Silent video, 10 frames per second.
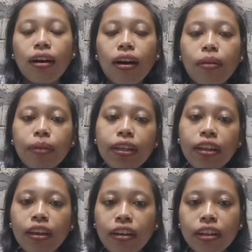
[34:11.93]
In
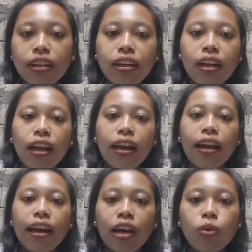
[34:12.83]
here,
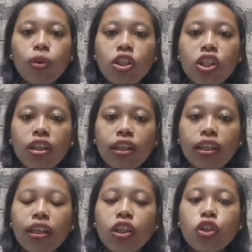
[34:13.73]
language
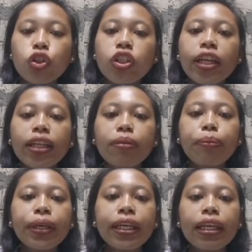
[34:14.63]
learning should not
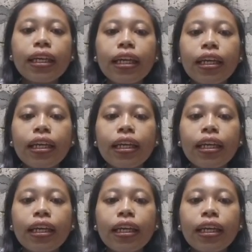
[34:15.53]
be